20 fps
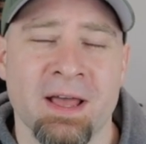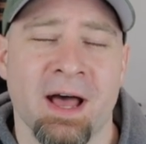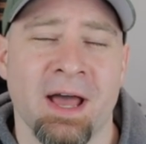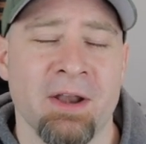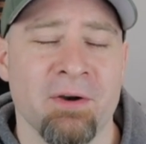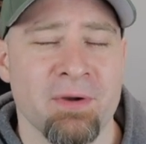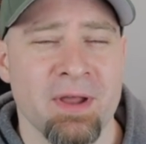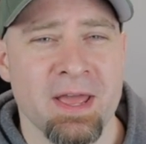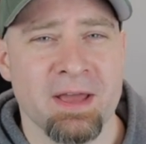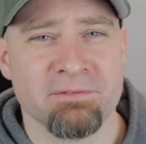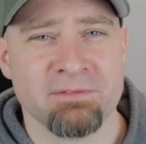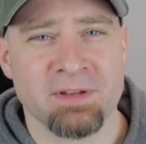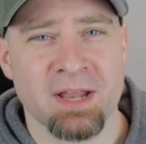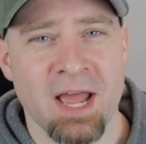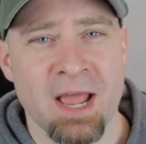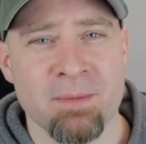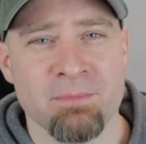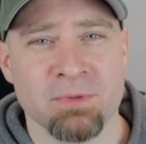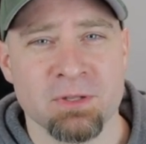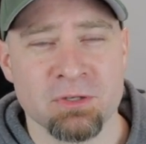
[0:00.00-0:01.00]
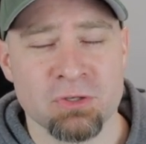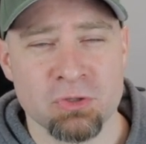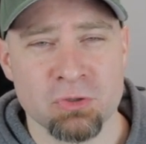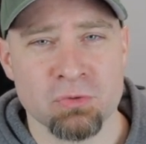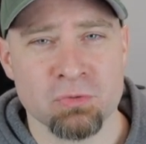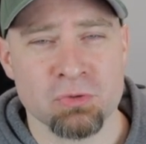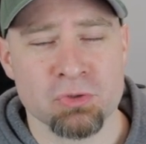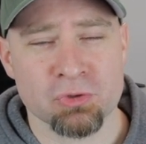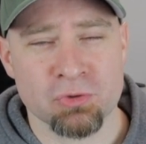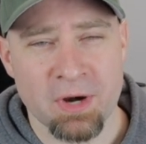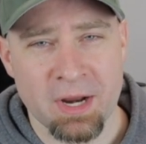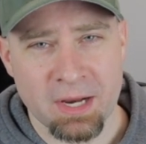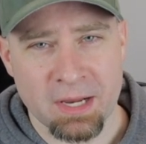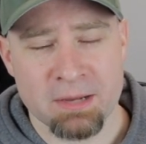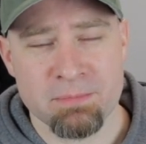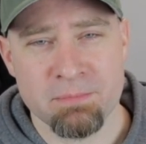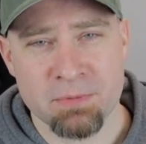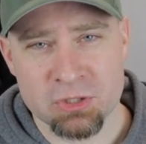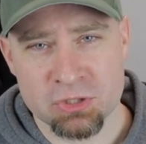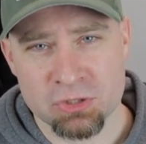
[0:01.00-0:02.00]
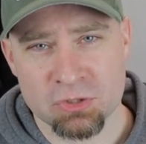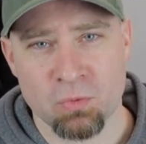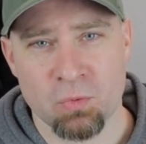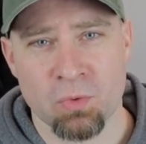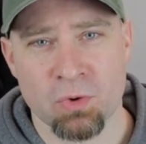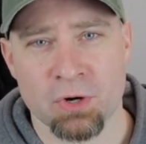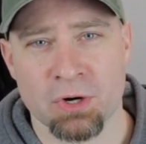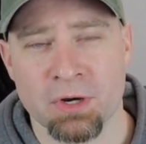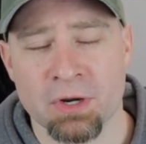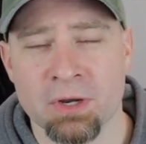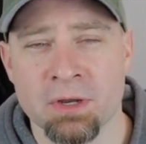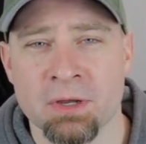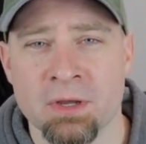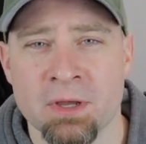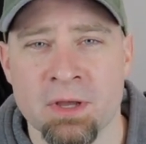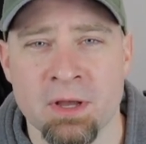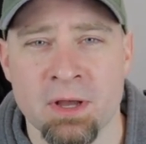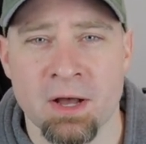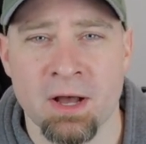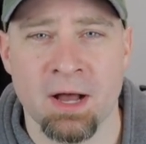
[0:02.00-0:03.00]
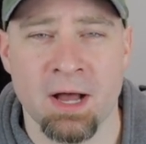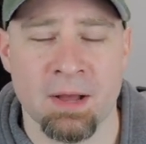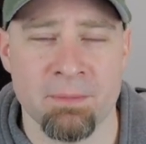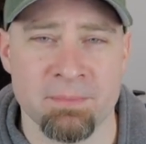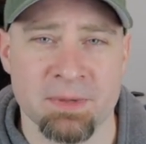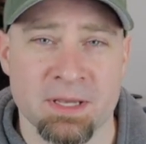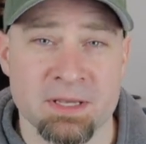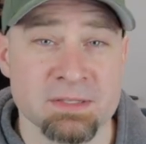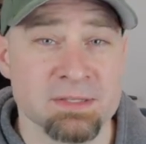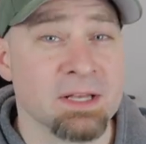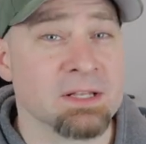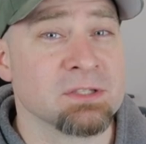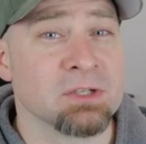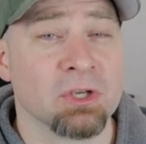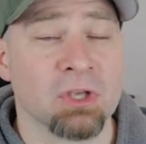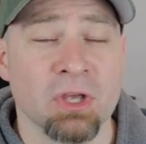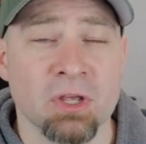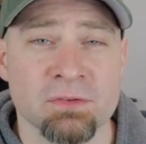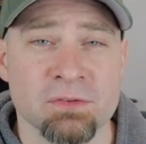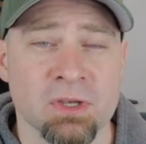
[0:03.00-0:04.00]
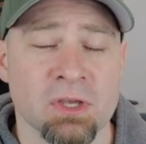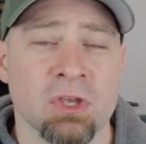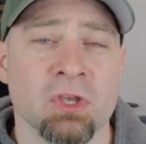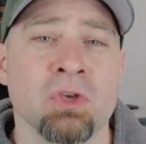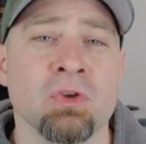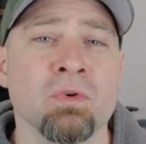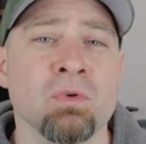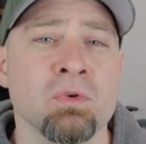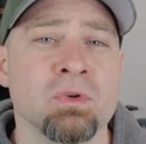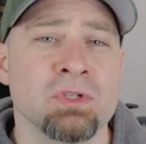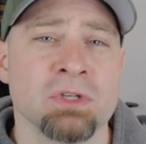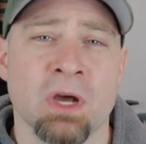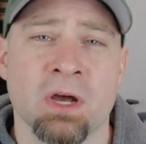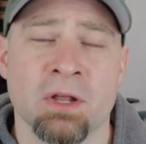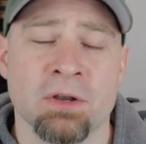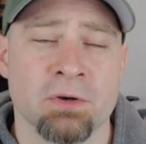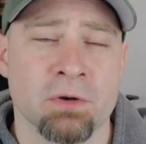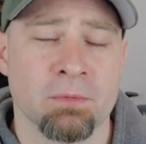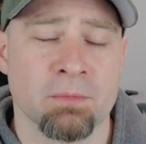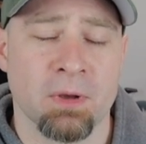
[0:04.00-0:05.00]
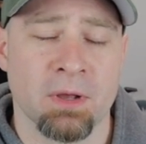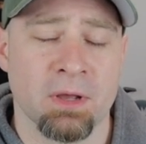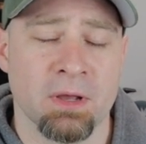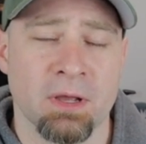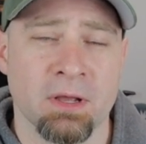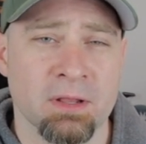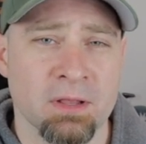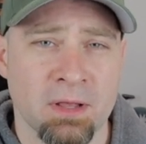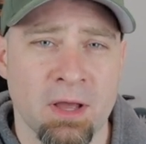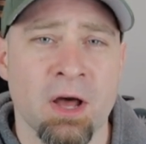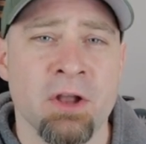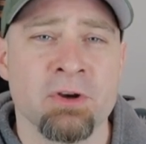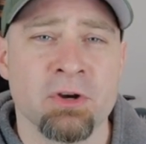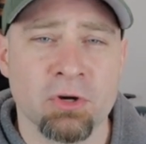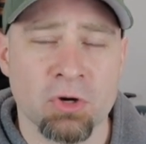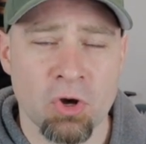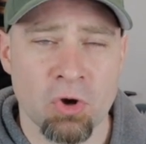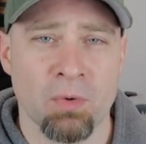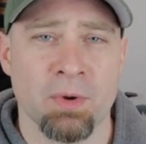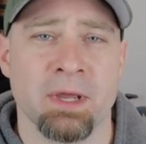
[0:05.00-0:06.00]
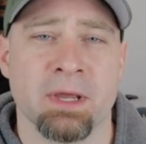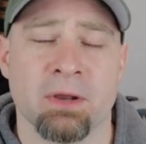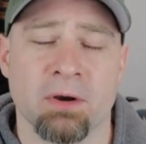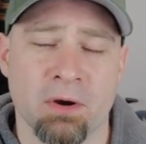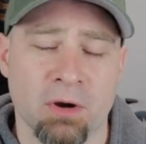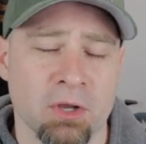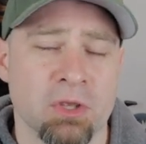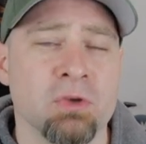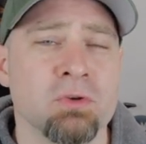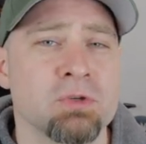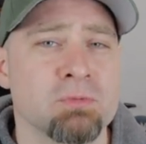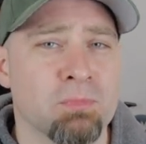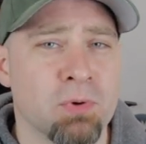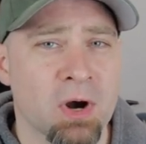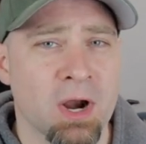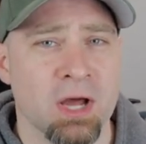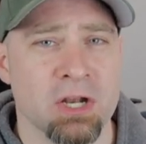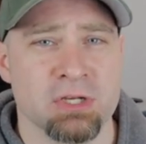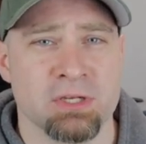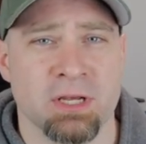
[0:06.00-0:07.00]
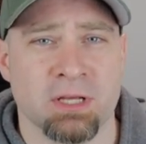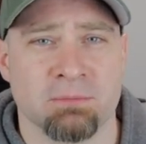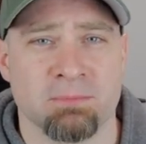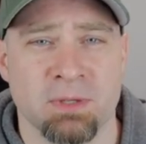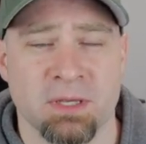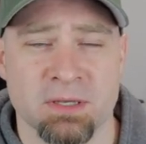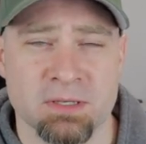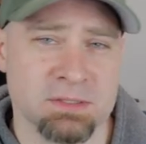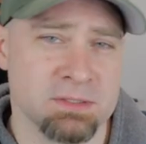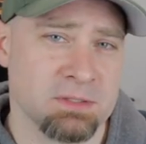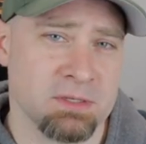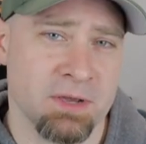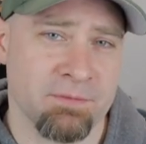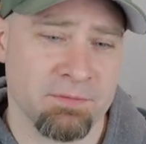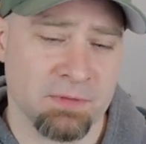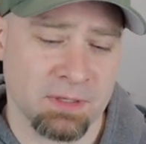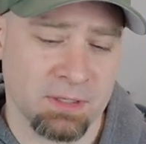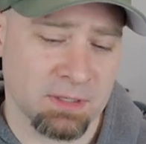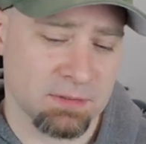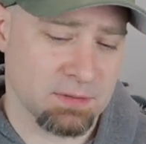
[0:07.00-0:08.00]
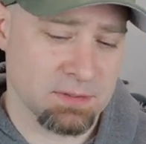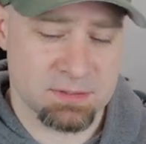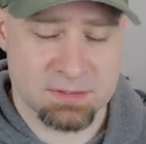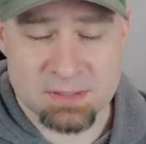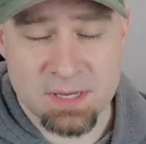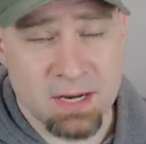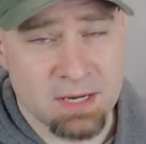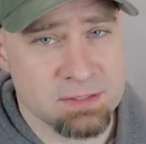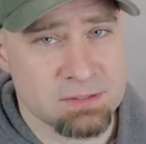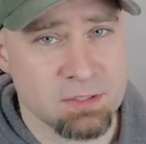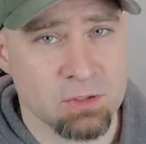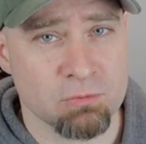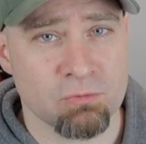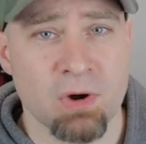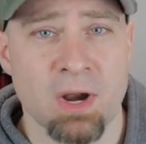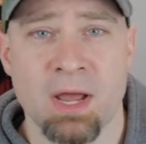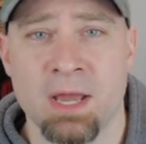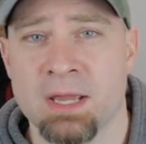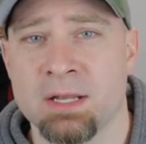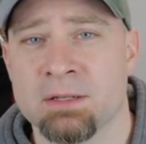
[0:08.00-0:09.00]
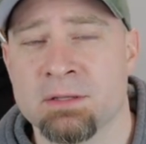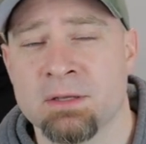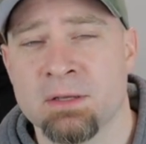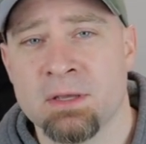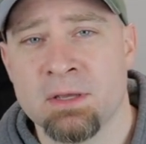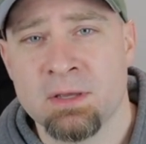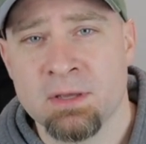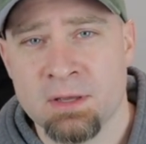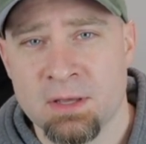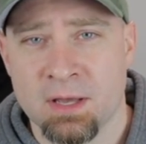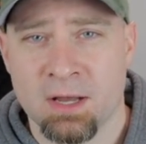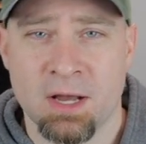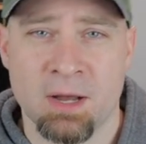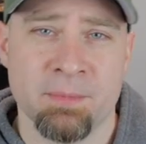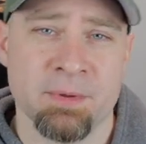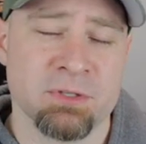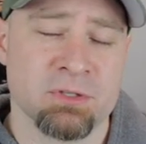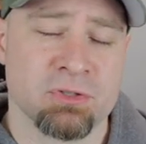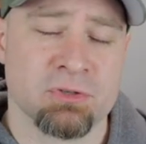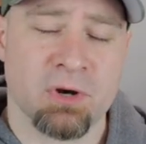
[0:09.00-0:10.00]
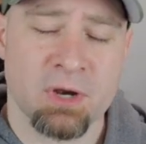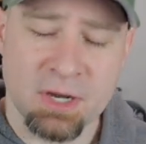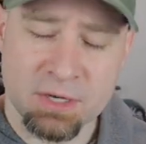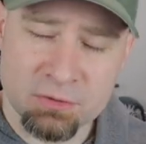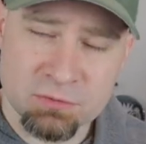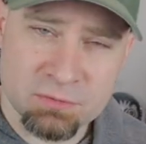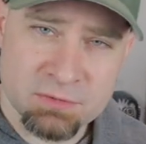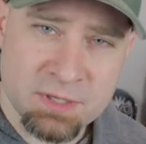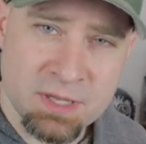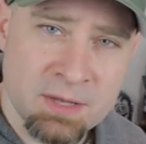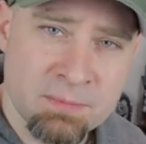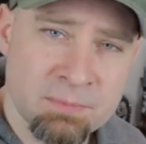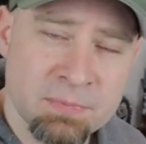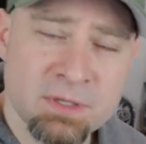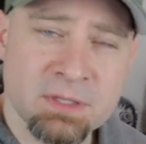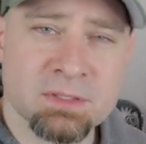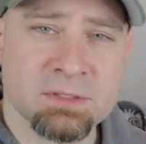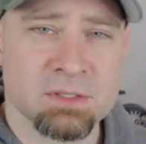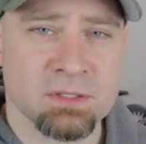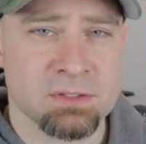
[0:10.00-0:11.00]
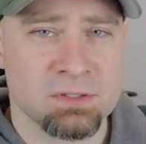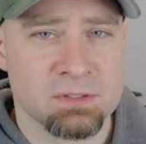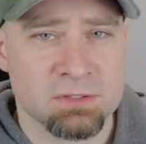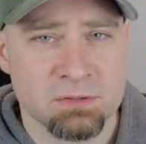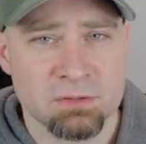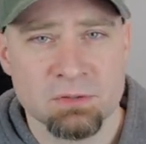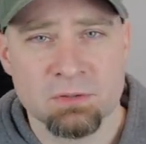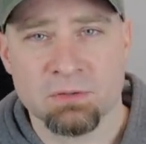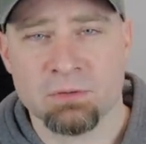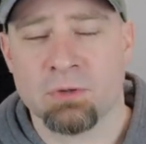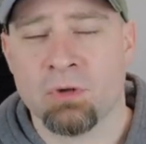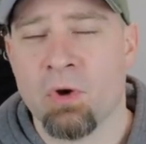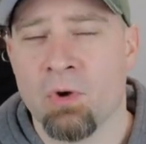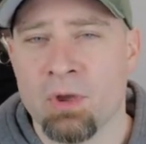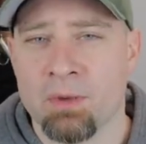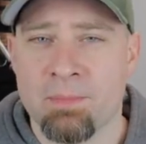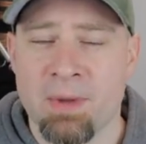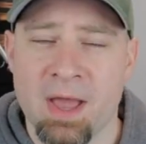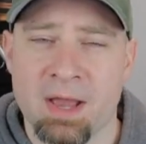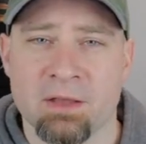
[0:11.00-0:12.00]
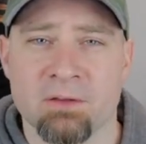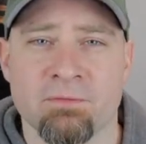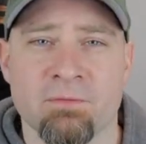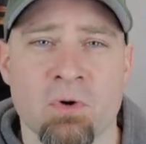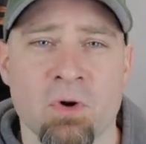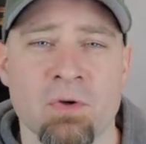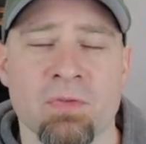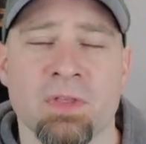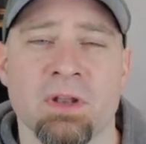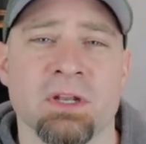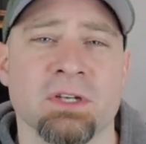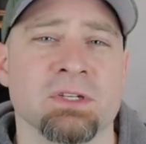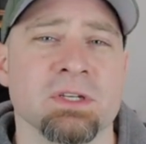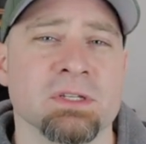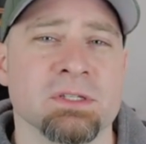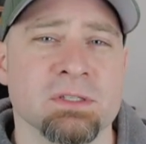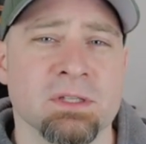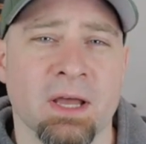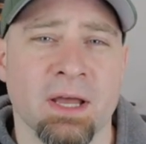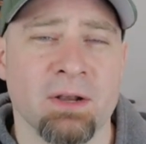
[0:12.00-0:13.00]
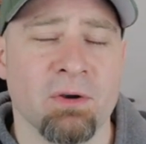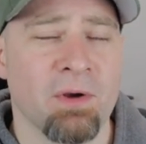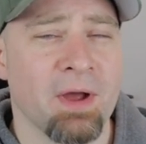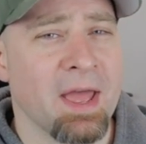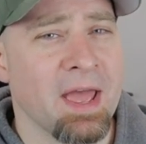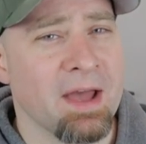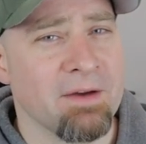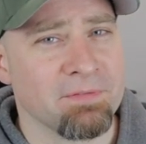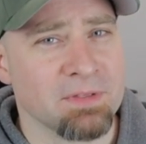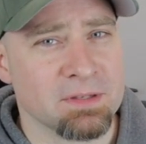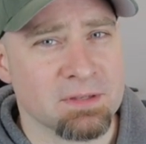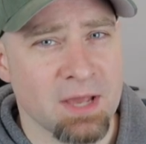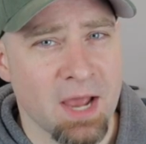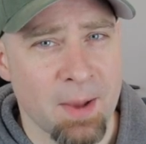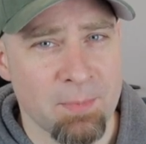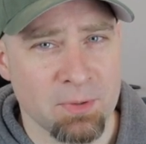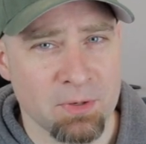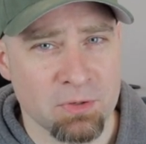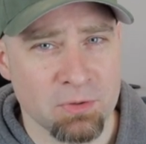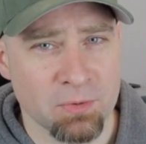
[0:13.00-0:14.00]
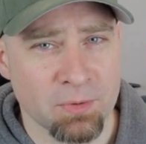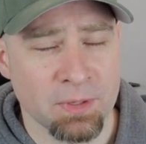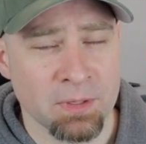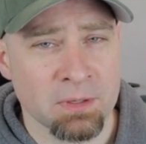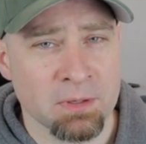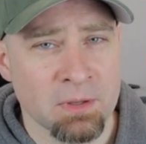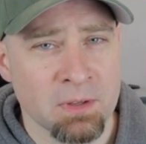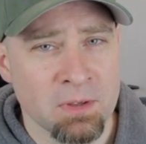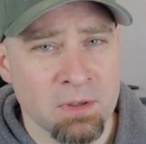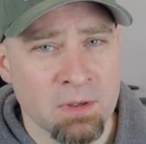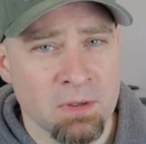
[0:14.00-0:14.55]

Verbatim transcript: I don't have time to do direct commission work um, because that's a it's a huge under uh, undergoing or a huge project because you have to get the sizing right. Um, it's drawing new templates. It's going back and forth, and it just I don't have the time to do it.